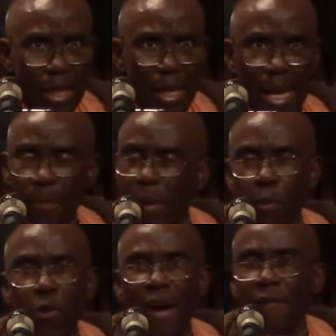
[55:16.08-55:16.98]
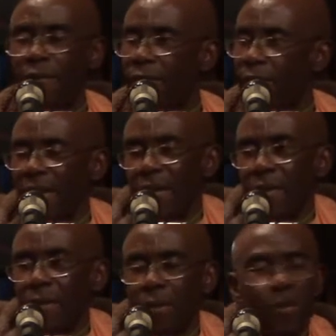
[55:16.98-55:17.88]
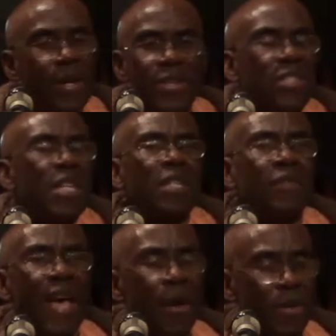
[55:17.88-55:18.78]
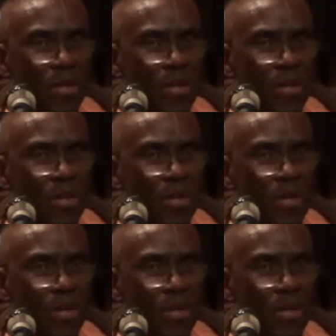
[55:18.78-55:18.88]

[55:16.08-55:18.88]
The people who have, who are dissatisfied with the